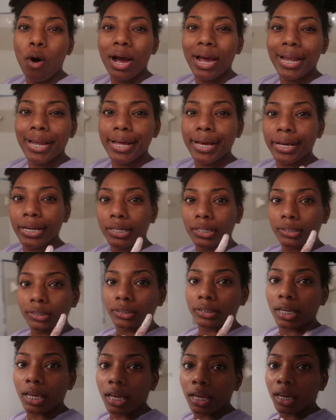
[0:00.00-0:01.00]
One
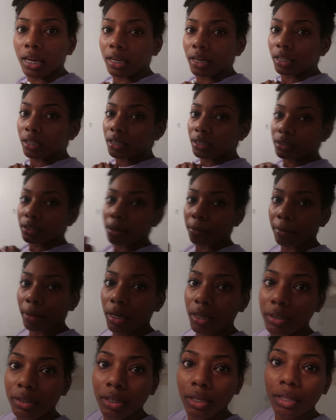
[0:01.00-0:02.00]
day. And it looks
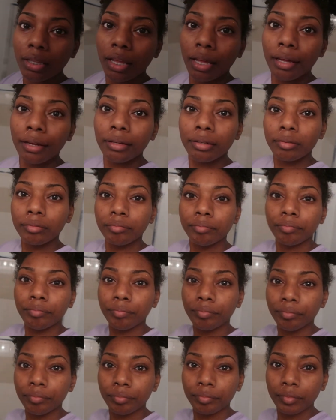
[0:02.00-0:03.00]
amazing. Like,
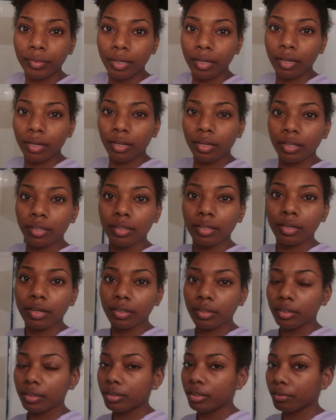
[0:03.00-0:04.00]

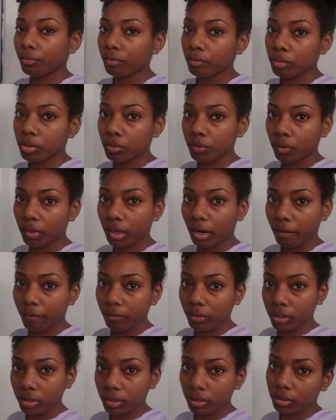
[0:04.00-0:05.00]
look at the difference from when
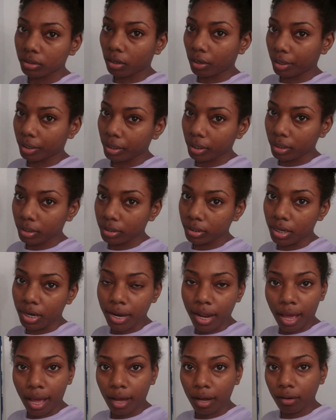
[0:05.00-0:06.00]
I first started
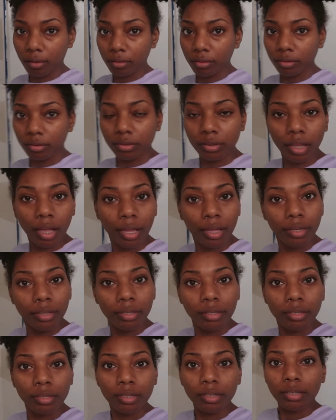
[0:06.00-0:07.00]
to now.
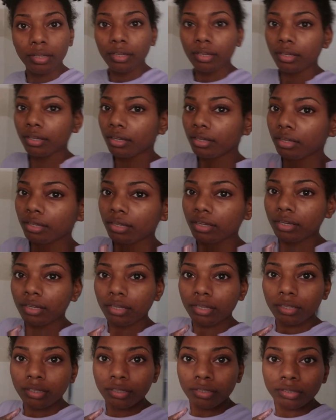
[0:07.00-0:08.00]
Like,
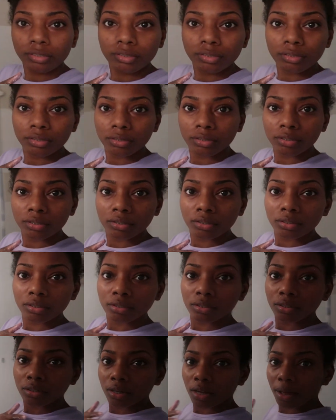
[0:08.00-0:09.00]
it looks
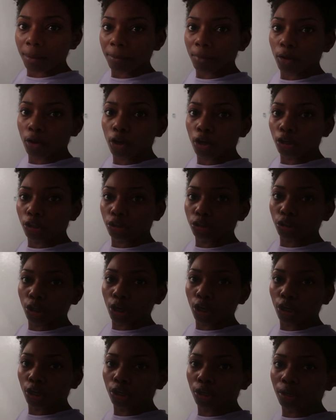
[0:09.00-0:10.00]

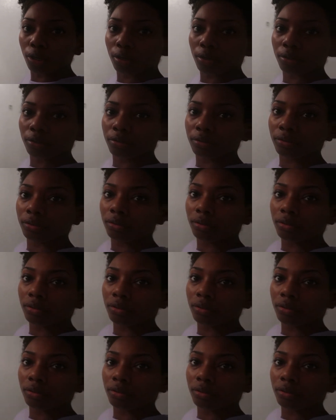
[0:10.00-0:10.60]
amazing.